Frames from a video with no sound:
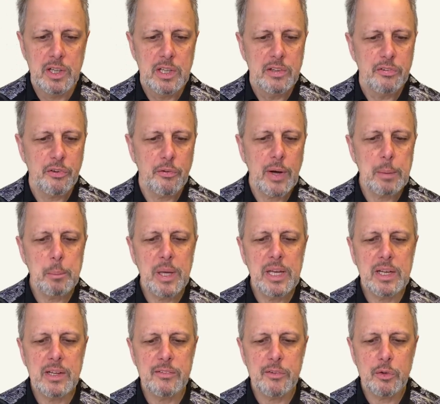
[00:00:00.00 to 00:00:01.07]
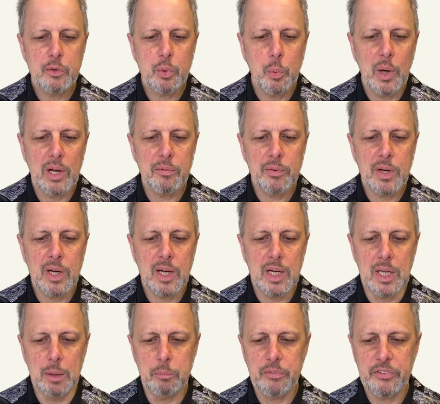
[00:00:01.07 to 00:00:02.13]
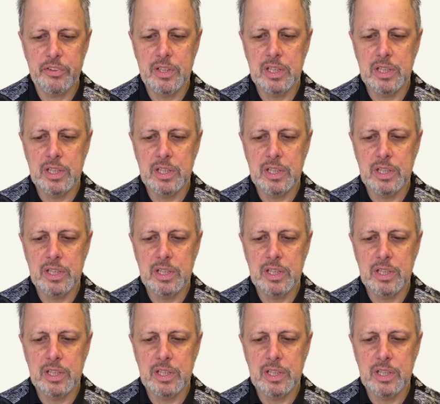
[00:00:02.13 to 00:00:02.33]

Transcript: So I make it 12 columns.